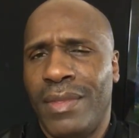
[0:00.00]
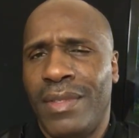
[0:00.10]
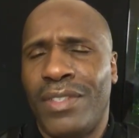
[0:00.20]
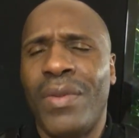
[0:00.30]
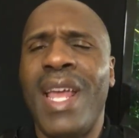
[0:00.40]

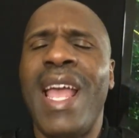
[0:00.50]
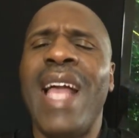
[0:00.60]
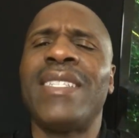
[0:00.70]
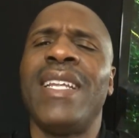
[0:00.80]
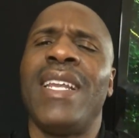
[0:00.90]
So they
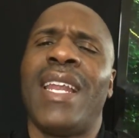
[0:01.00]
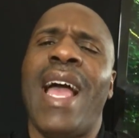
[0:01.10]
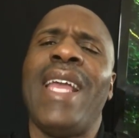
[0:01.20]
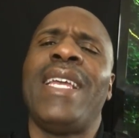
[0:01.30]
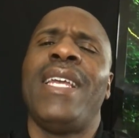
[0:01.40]
actually
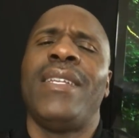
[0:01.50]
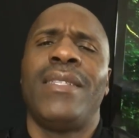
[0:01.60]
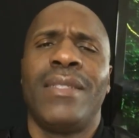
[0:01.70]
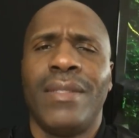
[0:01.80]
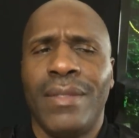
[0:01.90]
like it
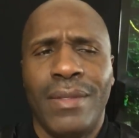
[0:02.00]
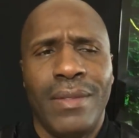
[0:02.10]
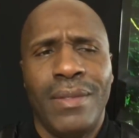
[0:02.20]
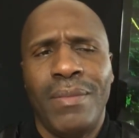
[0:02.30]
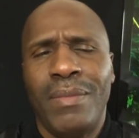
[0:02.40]

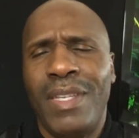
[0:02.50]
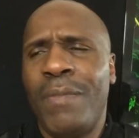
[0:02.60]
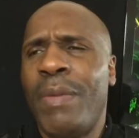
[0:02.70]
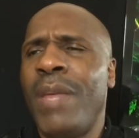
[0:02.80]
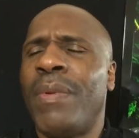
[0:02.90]
these
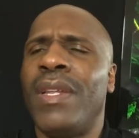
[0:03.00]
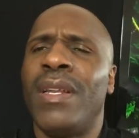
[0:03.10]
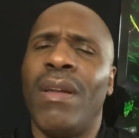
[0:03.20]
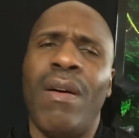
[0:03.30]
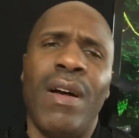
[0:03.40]
people
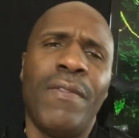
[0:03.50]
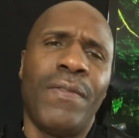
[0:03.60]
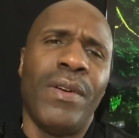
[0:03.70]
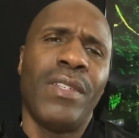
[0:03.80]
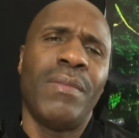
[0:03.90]
in law
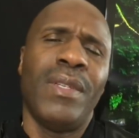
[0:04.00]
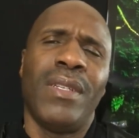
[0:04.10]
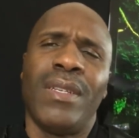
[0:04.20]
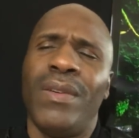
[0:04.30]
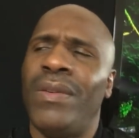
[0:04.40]
enforcement
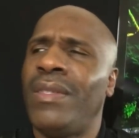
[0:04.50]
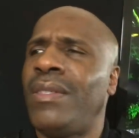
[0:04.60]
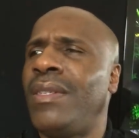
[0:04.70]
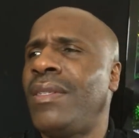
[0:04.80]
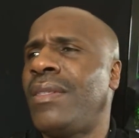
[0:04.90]
and court
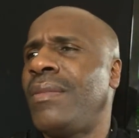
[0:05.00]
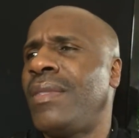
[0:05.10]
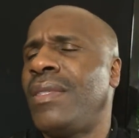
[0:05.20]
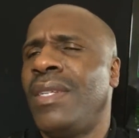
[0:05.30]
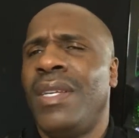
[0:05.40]
systems and